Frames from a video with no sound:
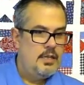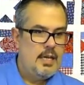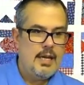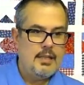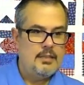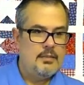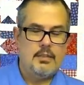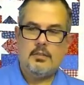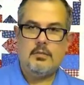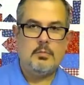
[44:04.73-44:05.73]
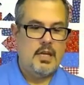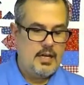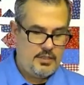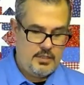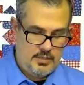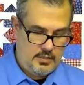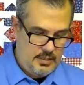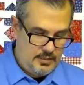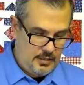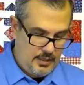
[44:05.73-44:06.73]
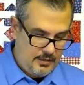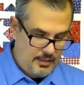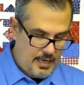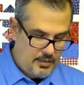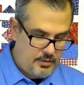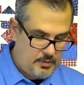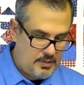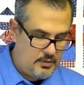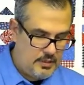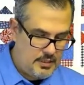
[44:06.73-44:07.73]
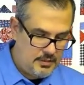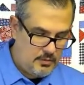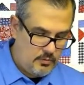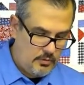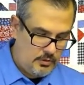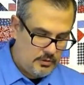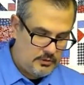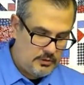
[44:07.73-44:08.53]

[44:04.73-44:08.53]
Yeah, oh gosh, the Disneyland thing. Now she wants to go to Disney World.